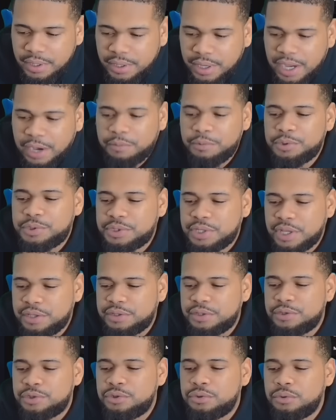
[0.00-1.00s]
I will say
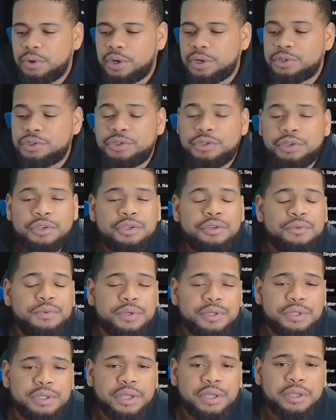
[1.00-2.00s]
this, you are a
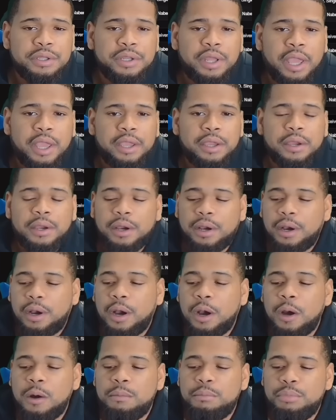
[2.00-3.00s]
genuine and a
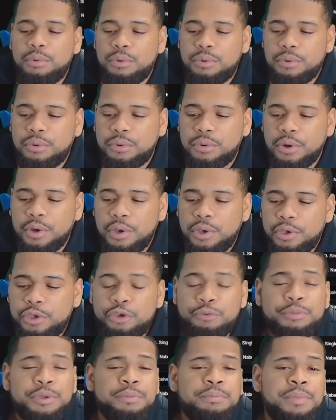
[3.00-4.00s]
humble
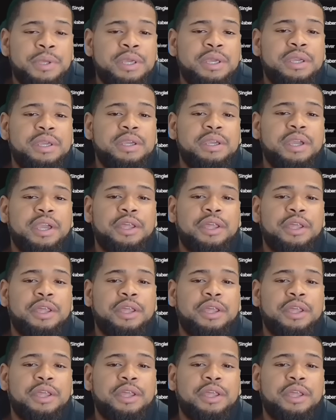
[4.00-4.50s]
human being,